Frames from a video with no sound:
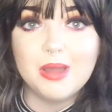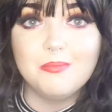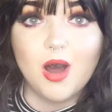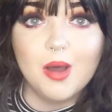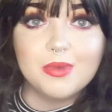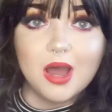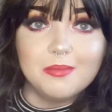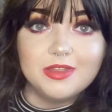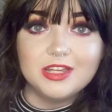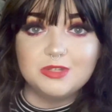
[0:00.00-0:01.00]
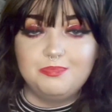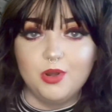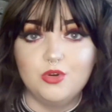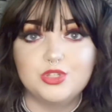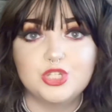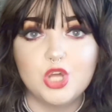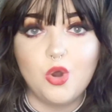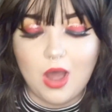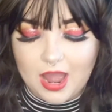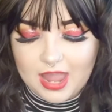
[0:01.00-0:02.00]
mom got me these boots,
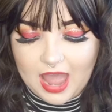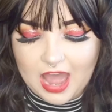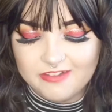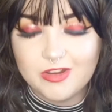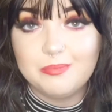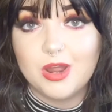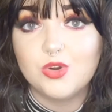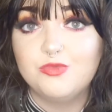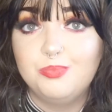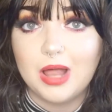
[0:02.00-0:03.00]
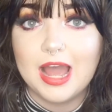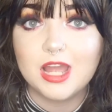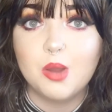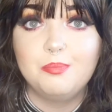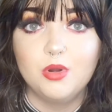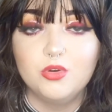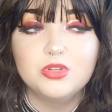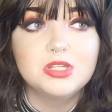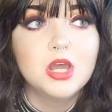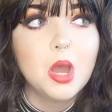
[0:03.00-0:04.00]
so I have a pair of black
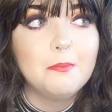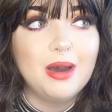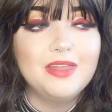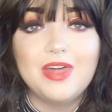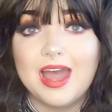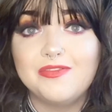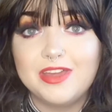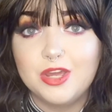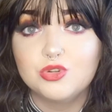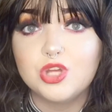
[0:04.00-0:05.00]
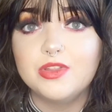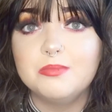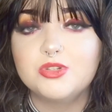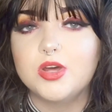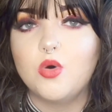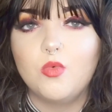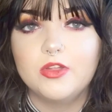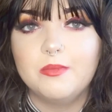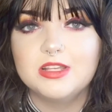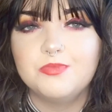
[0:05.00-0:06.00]
boots, but they have heels on them, so I don't wear
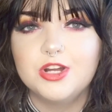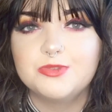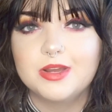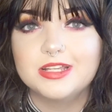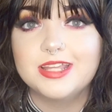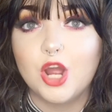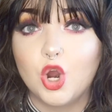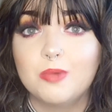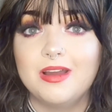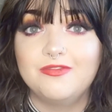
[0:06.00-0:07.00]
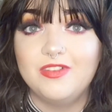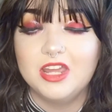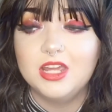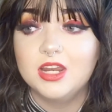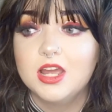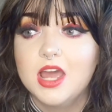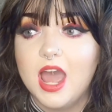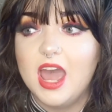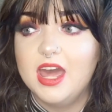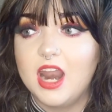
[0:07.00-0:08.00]
them as much because they hurt my feet.
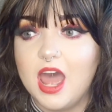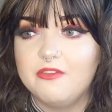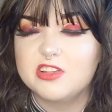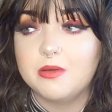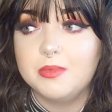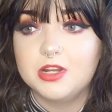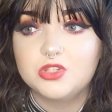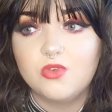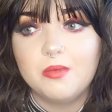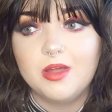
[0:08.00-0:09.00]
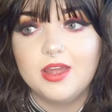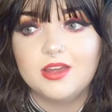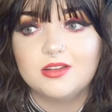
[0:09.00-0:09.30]
And every time I'm in the store, I'm like,